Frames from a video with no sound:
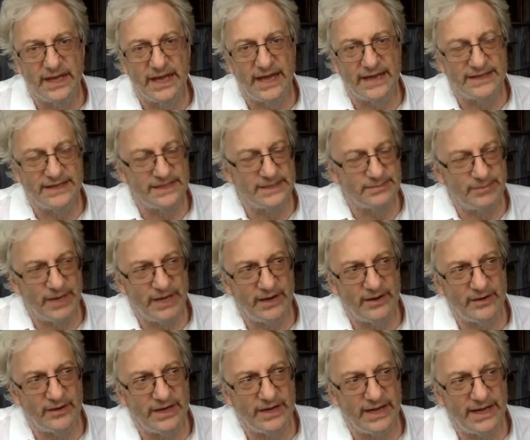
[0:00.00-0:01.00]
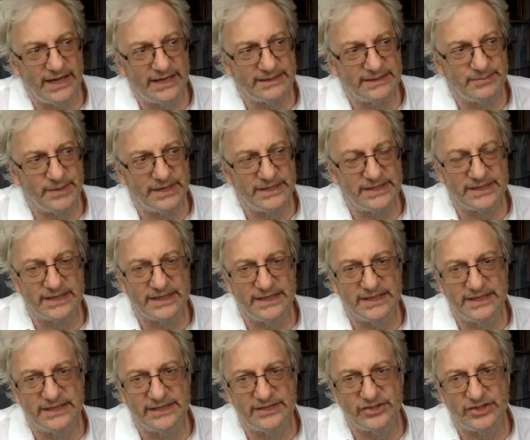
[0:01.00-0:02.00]
and his power as basically
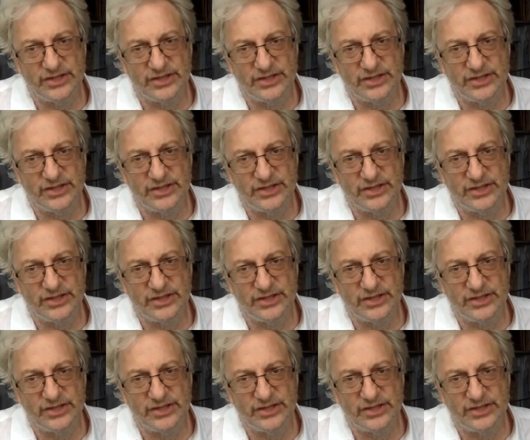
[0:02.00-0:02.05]
his